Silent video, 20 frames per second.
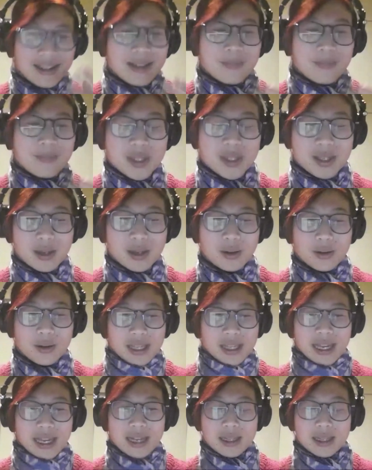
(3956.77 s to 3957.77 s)
So
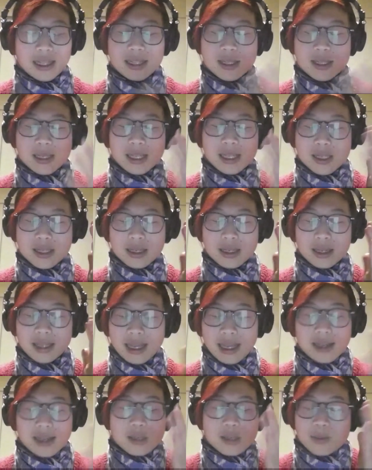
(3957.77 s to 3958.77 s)
yeah, it's
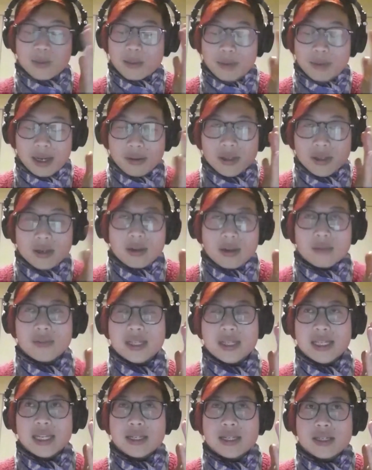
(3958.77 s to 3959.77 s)
again, it's been part of the
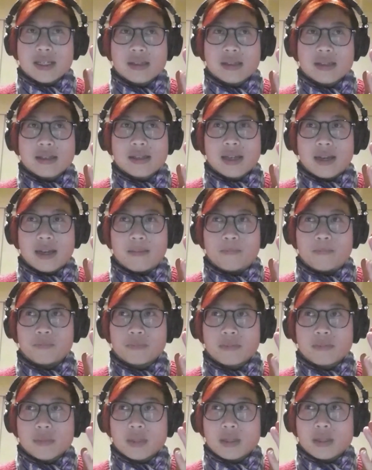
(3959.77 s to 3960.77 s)
conversations
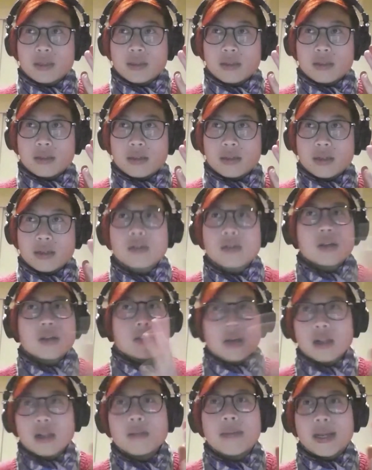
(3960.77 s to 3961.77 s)
across
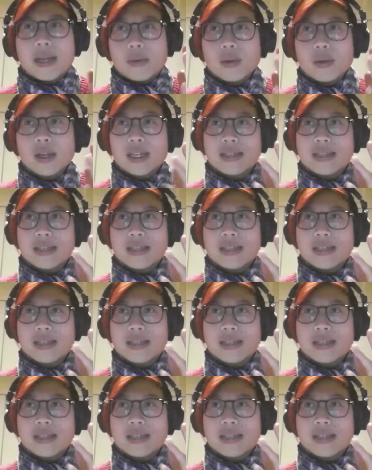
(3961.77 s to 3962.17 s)
all of my work.